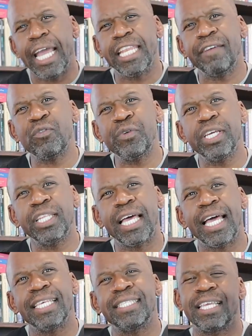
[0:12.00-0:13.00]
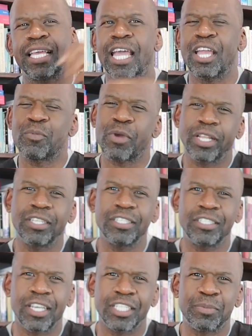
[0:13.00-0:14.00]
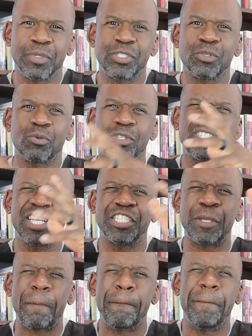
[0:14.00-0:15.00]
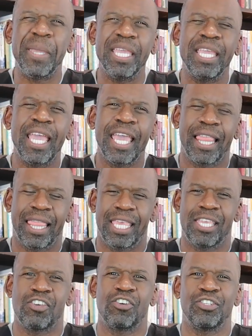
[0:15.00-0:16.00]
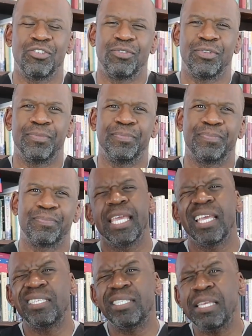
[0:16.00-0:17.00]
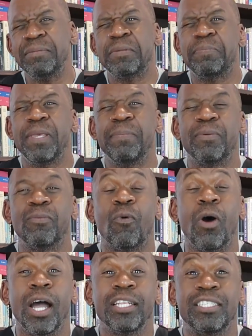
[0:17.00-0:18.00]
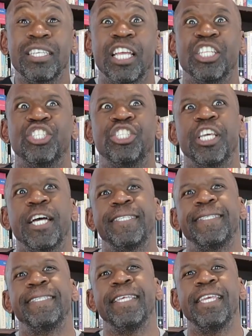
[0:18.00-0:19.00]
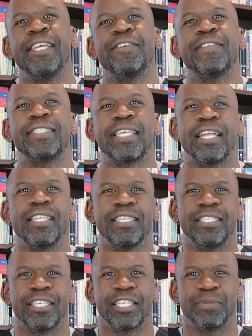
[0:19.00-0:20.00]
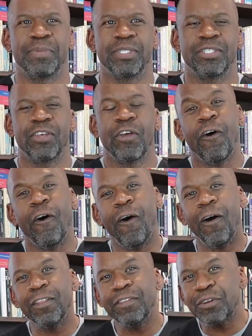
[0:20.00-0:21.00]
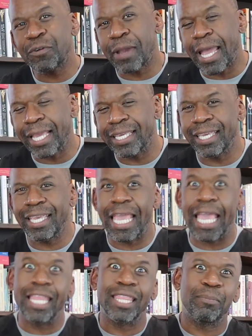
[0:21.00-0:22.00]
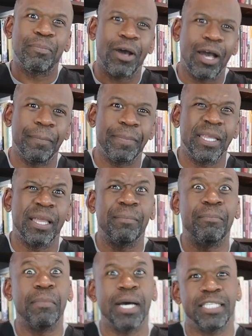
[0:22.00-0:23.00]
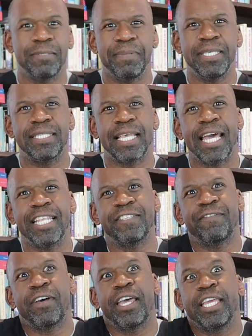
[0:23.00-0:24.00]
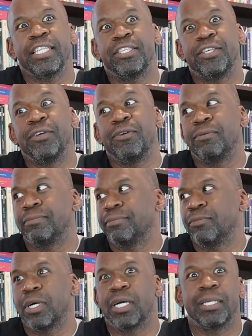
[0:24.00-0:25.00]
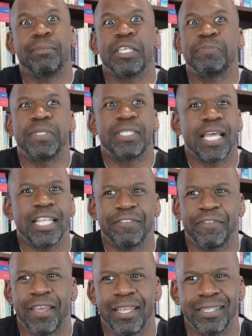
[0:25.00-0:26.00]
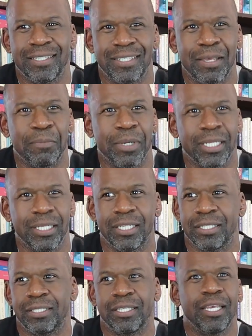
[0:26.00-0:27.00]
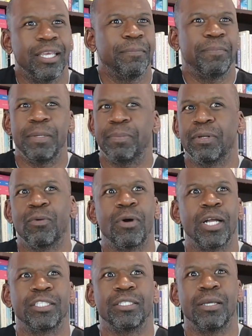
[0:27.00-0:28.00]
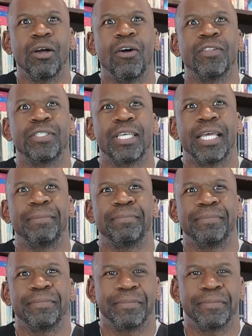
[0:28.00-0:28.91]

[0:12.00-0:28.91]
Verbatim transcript: I never realized that chiropractic adjustments were such a big thing on YouTube. It seems that people watch just to hear the sound of the adjustments. All of the cracking and the popping must be satisfying to, well, it must be satisfying to somebody because people are watching it all the time.